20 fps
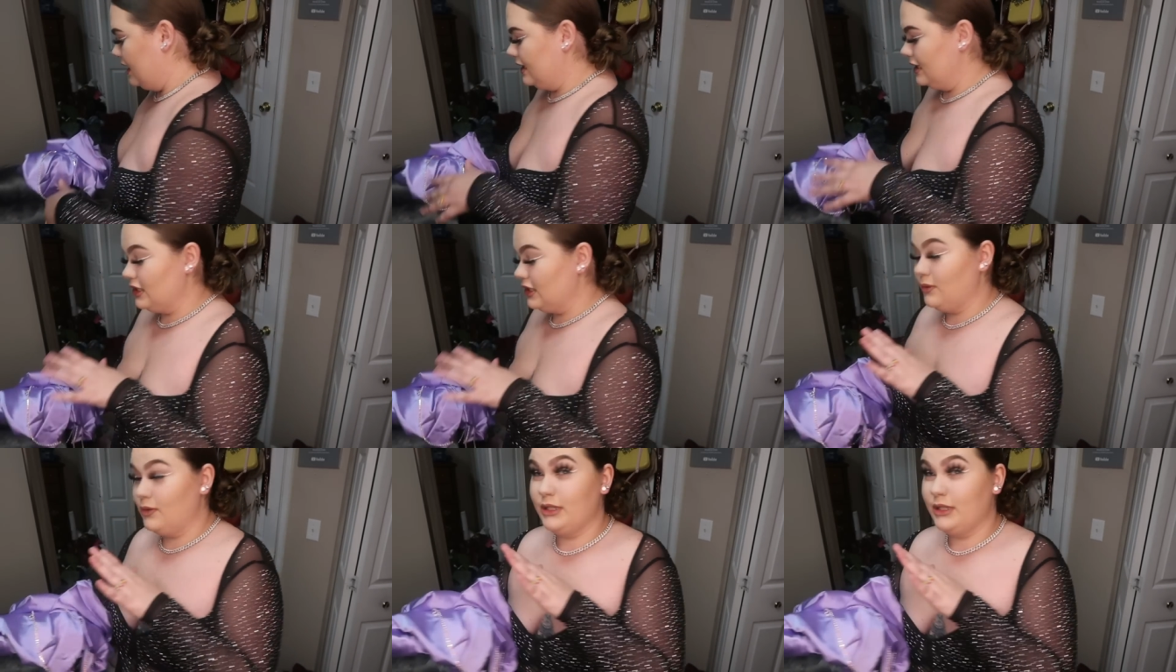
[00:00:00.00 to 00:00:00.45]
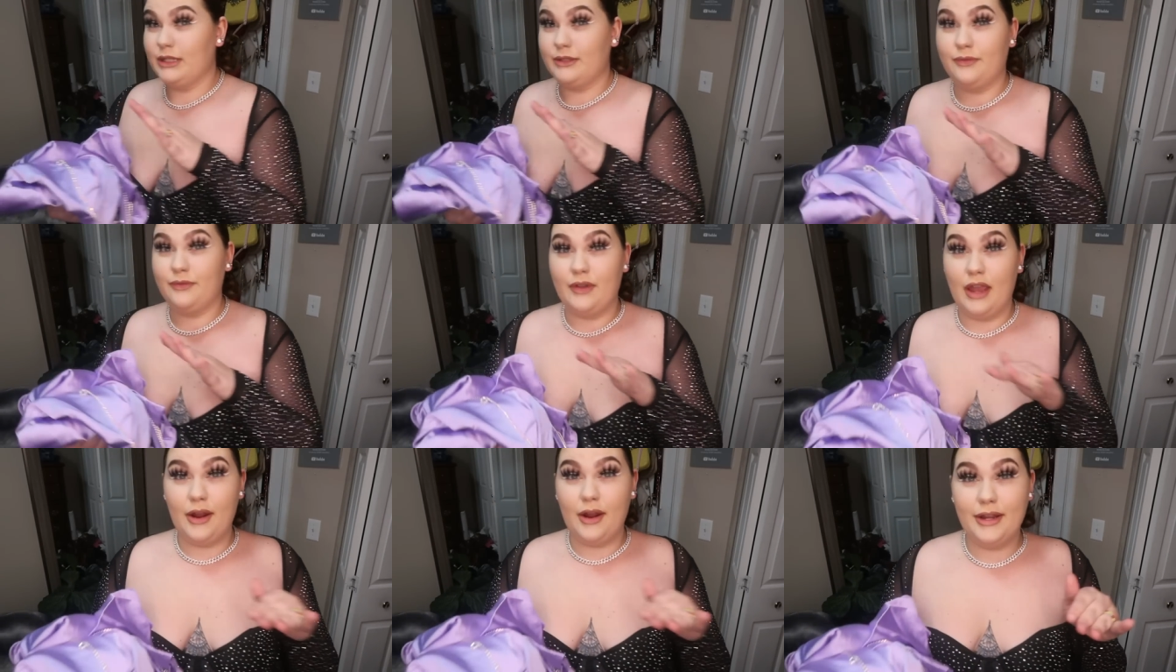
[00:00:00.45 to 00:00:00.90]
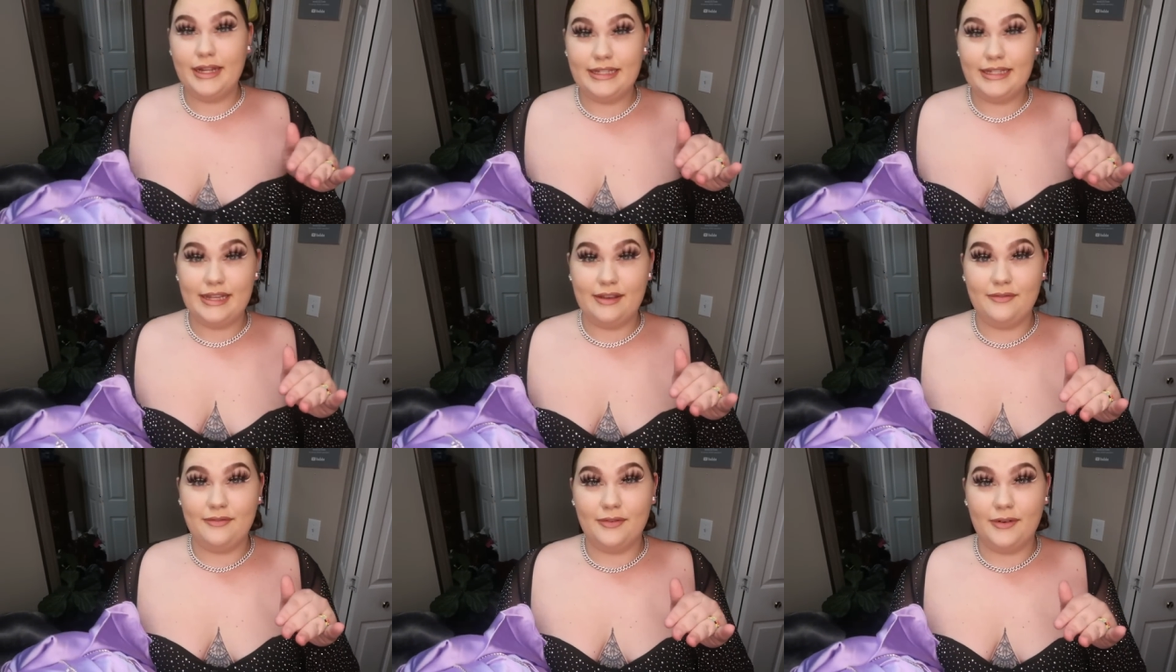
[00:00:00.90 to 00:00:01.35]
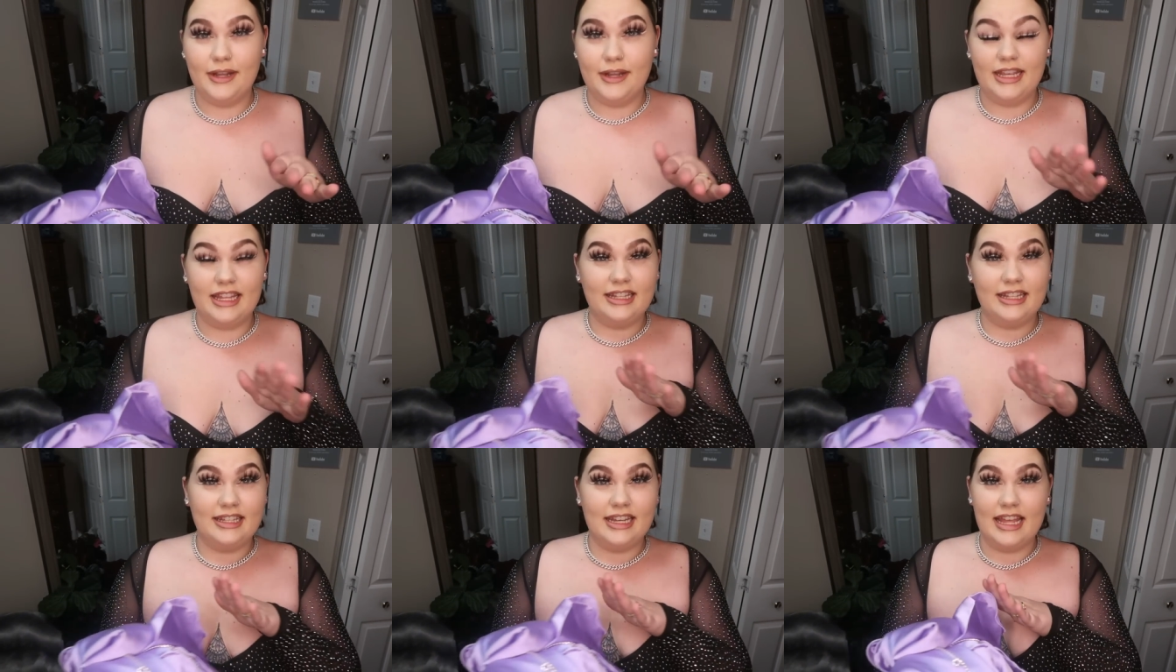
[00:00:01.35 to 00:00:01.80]
This one's very
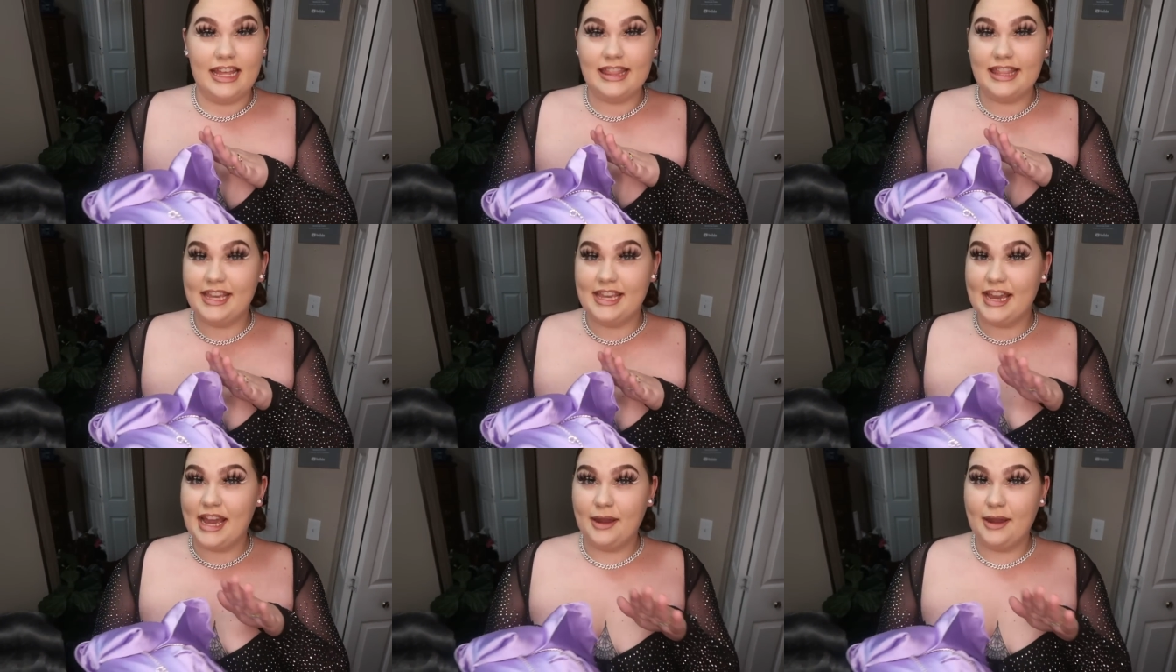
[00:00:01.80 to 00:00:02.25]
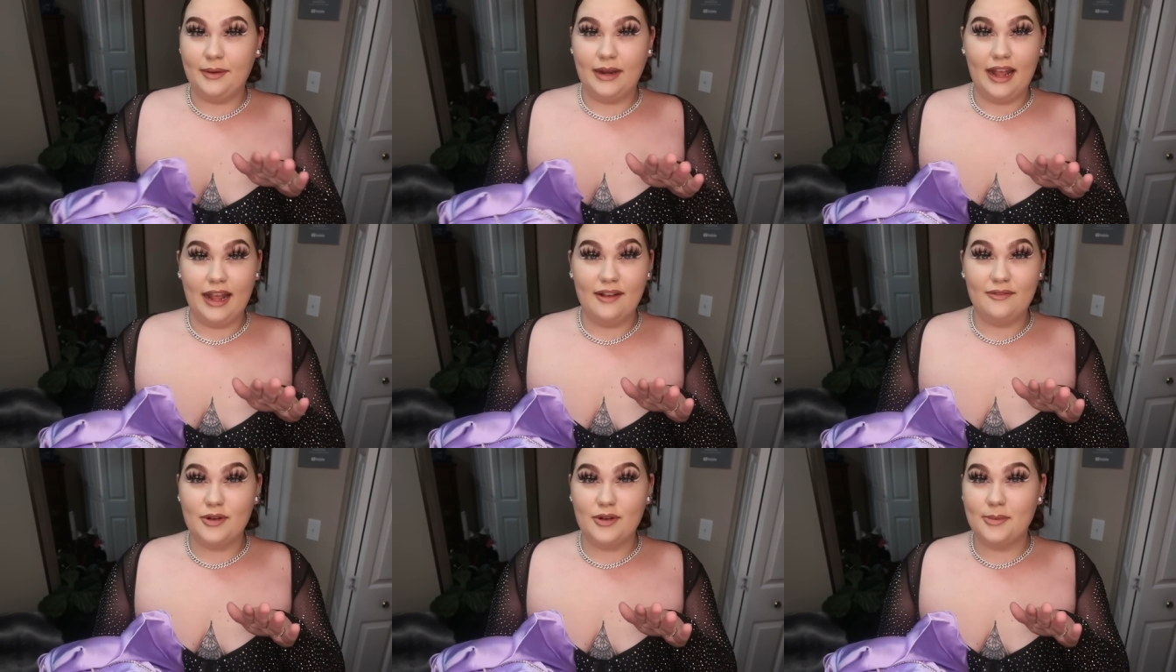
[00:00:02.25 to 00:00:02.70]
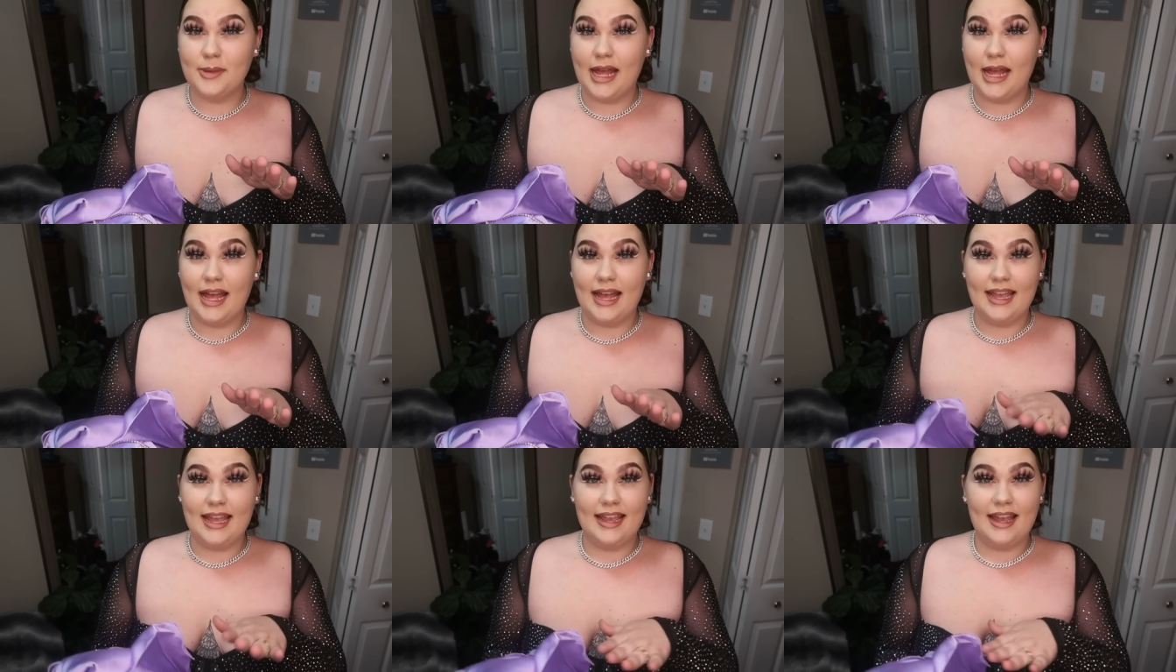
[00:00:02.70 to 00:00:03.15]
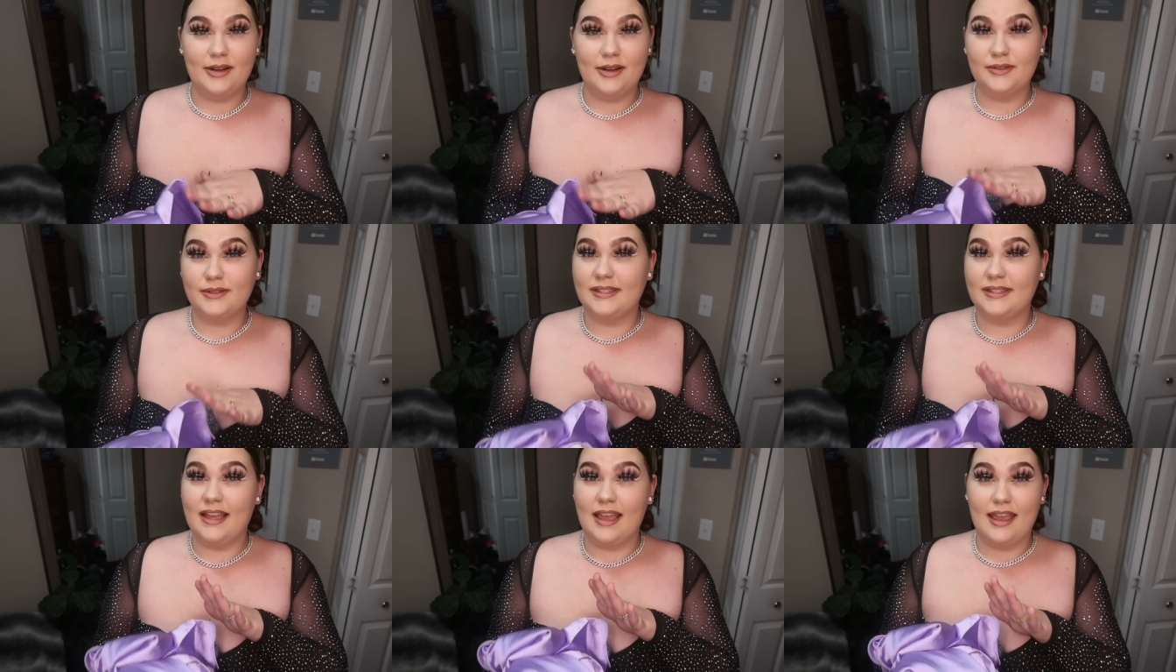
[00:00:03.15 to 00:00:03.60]
different. Nothing I would ever buy. I
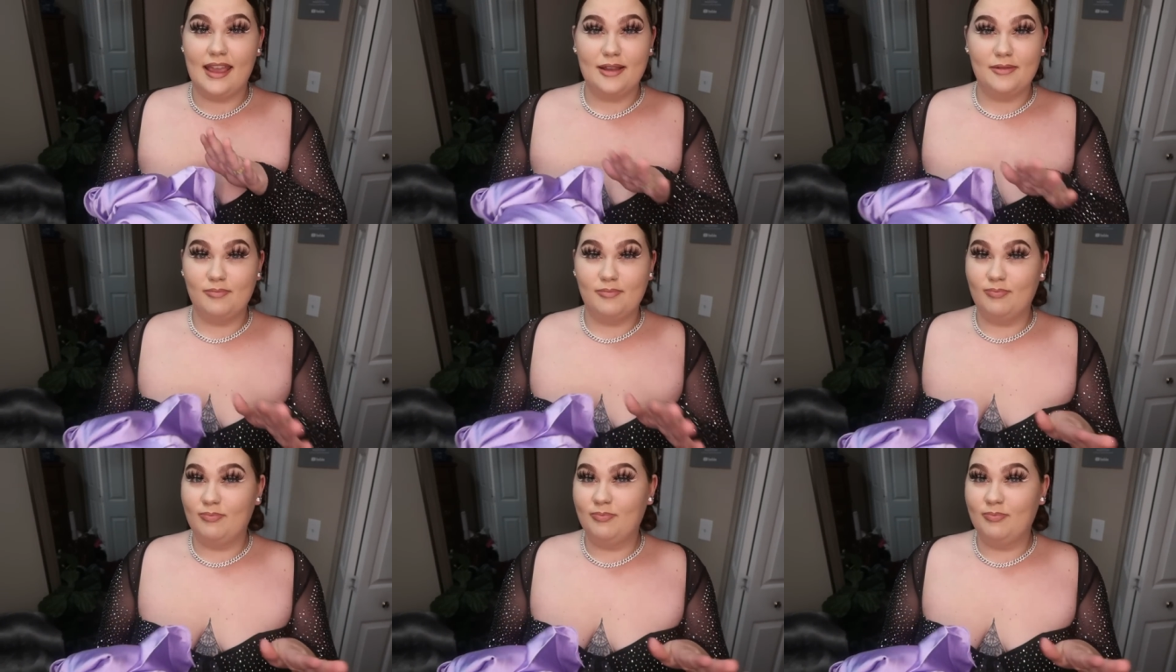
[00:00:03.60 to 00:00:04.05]
was like,